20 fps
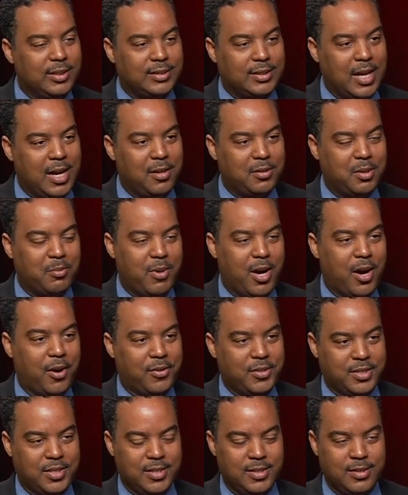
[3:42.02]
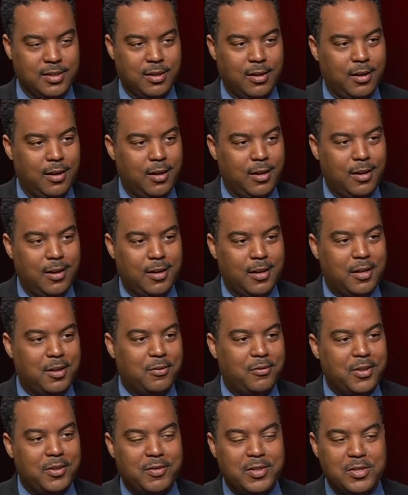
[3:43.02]
styled democracies, you
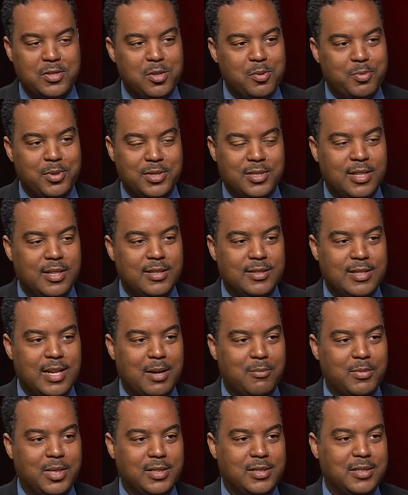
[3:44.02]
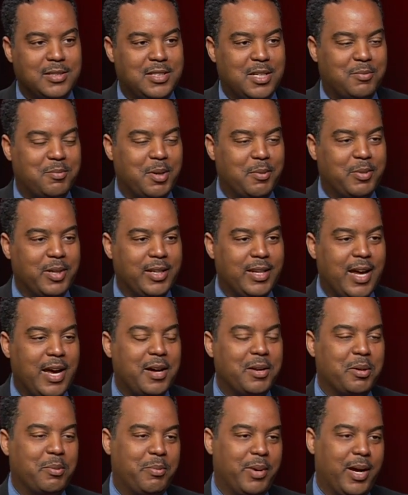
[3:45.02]
know, 52% is not much to jump up and
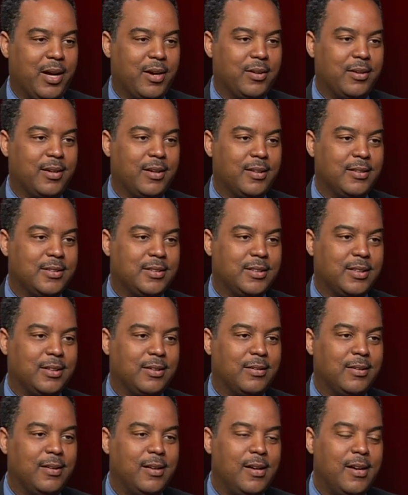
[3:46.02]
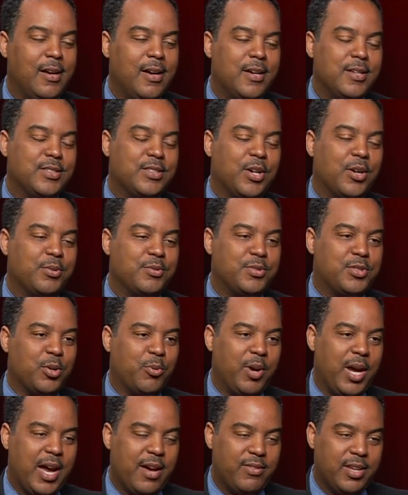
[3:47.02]
down about. And That's so, right. so, so
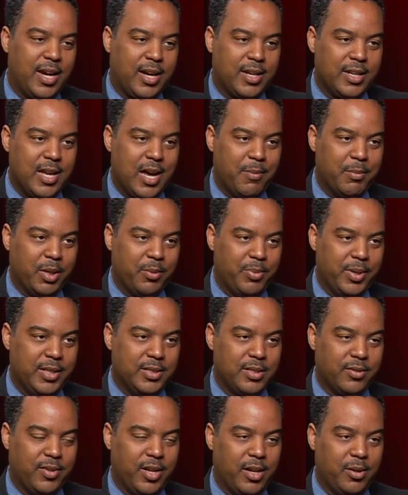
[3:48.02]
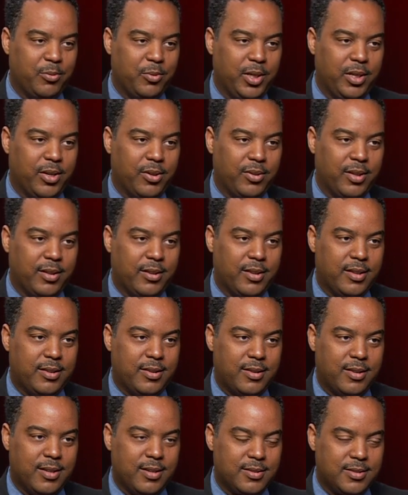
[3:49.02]
we have the economic piece of that, and we know that
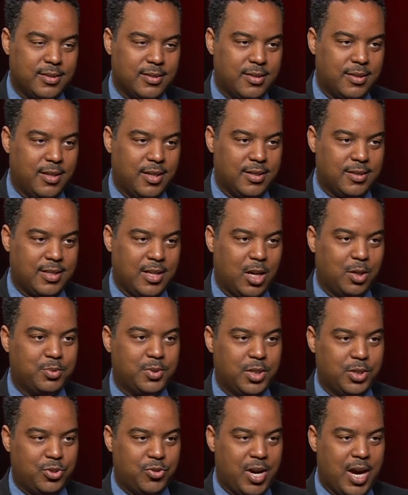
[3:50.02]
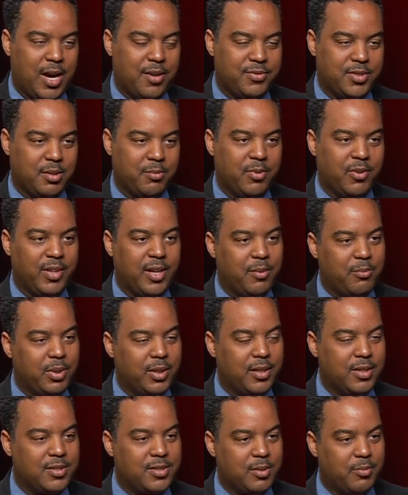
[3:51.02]
this this helps to drive some of that.
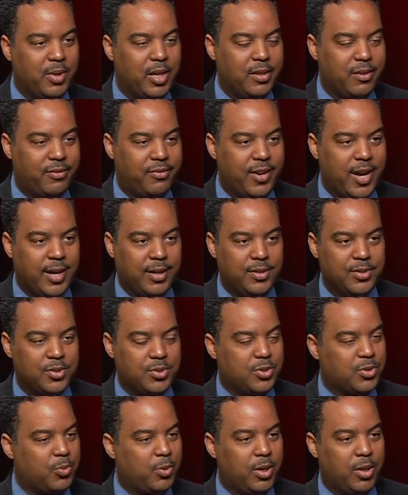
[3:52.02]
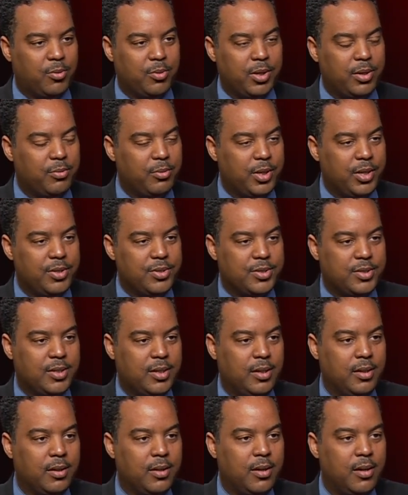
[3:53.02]
But there's some other factors as well. What what do you
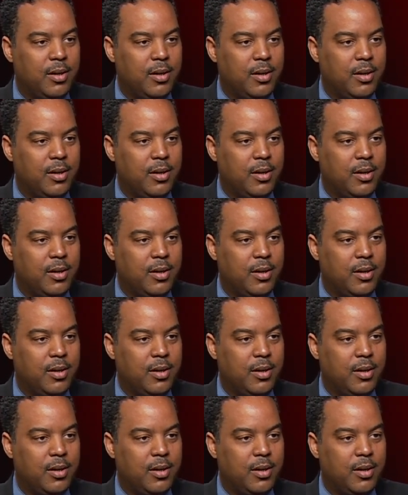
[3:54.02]
see